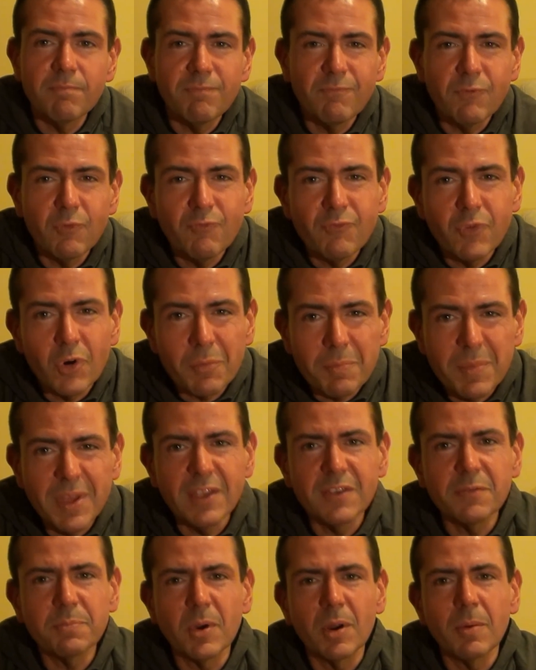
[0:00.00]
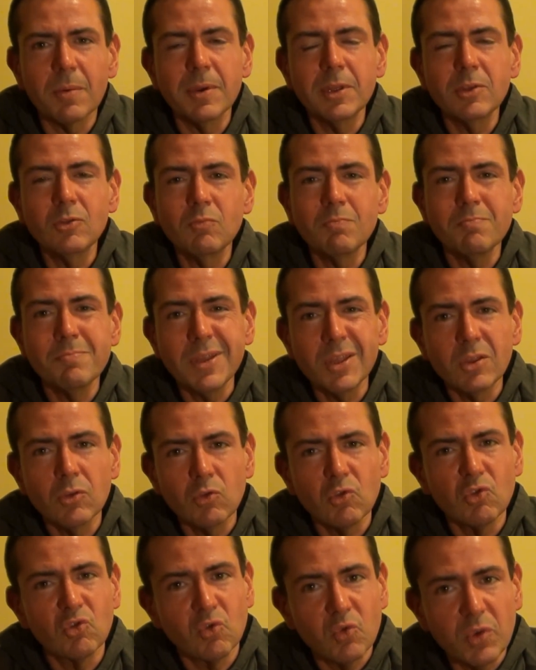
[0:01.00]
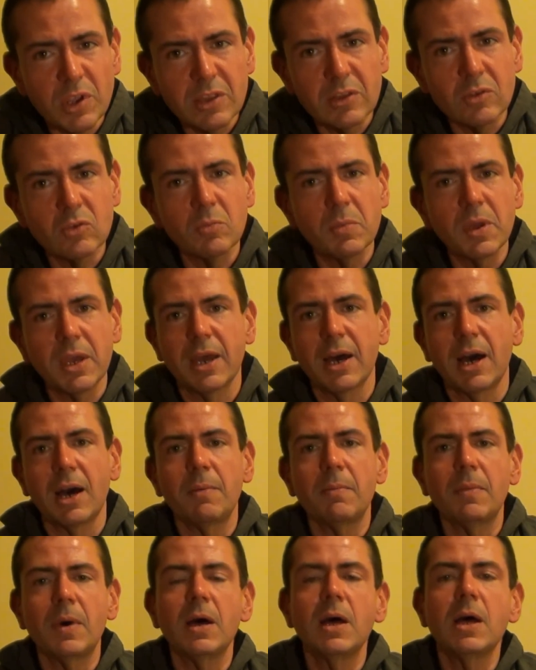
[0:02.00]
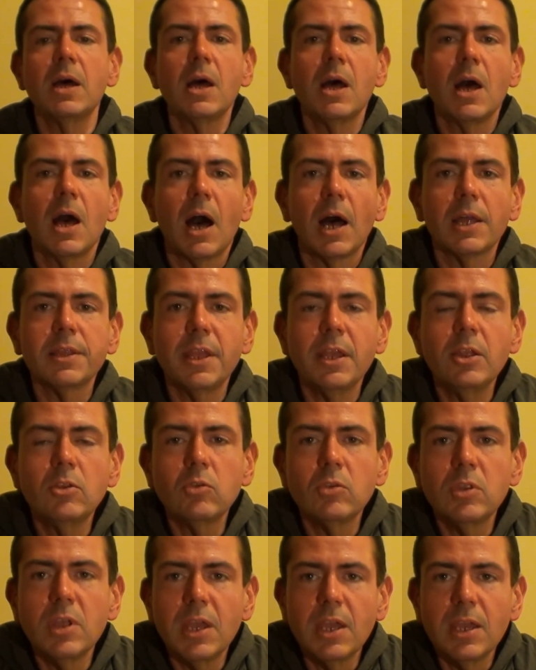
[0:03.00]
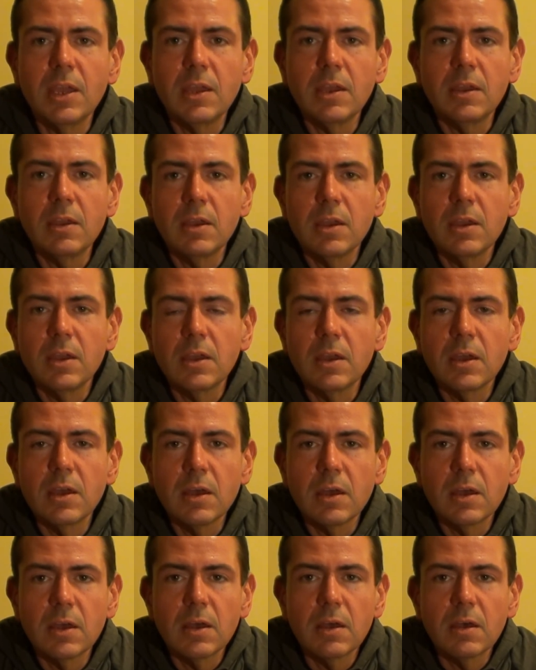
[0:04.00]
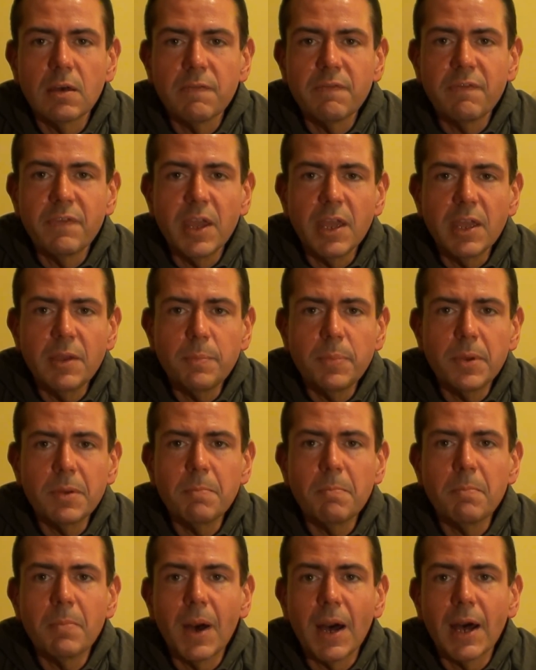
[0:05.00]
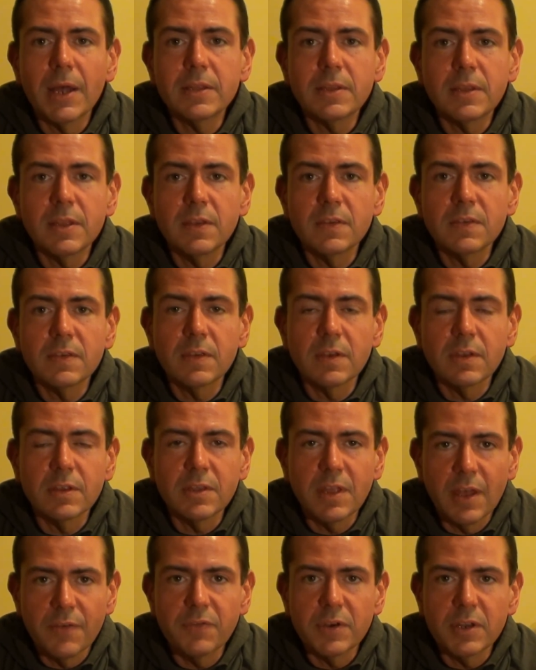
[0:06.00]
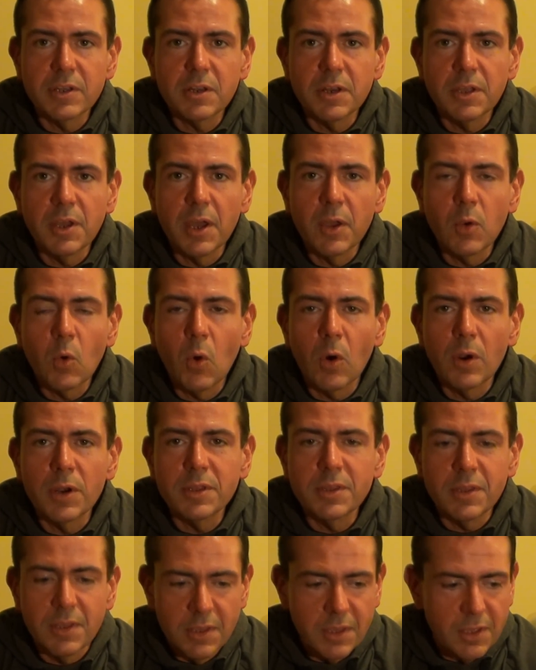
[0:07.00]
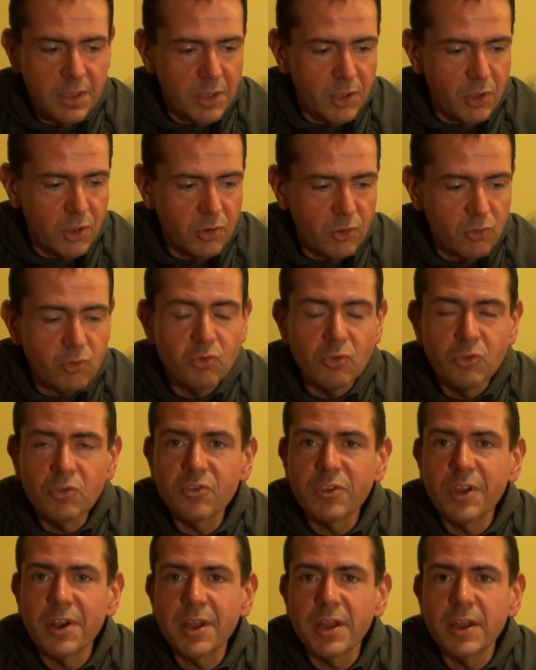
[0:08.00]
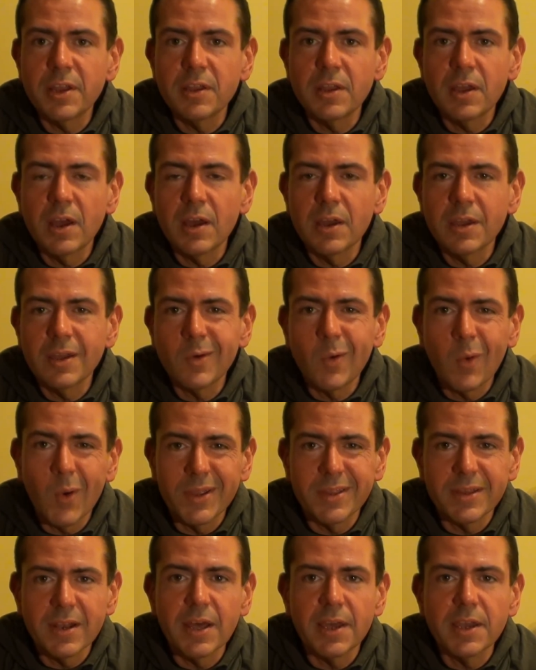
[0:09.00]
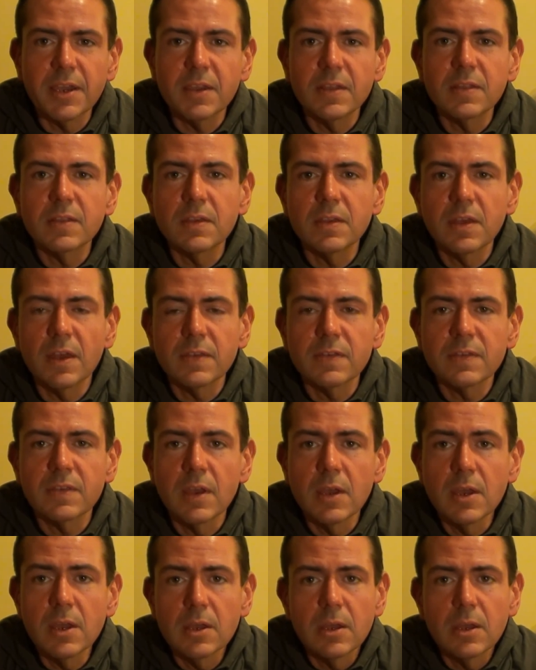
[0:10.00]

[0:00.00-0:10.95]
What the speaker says: For me, it's probably a bit too sweet to become a day-to-day vape, but is definitely high quality juice, and I quite like it, yes.